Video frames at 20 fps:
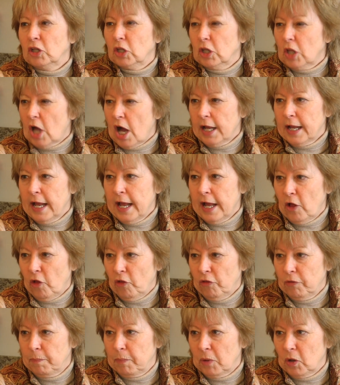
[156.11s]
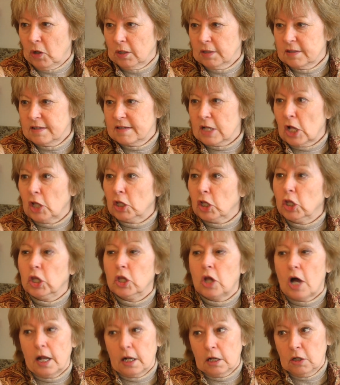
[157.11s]
a lot of health books, a
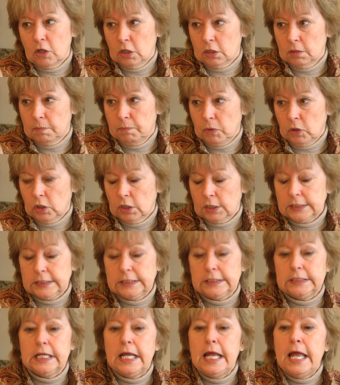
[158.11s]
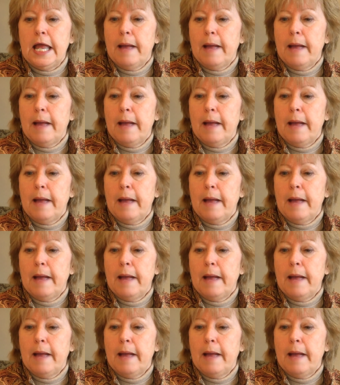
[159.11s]
lot of cookbooks,